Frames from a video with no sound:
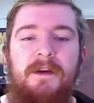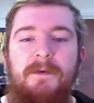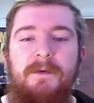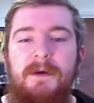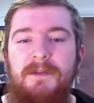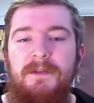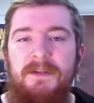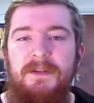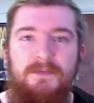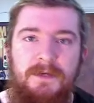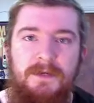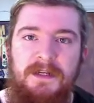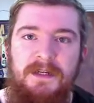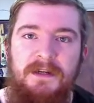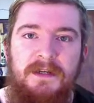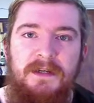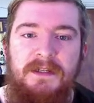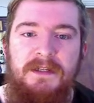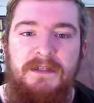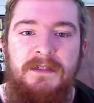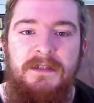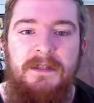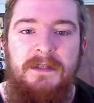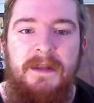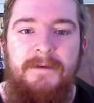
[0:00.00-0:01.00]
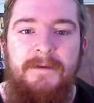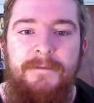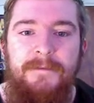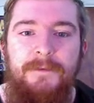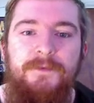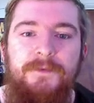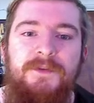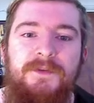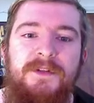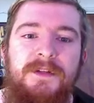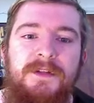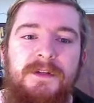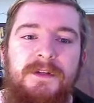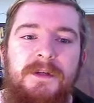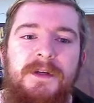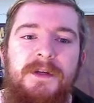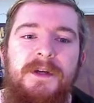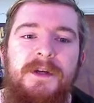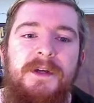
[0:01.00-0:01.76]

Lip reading: around these really nice levels and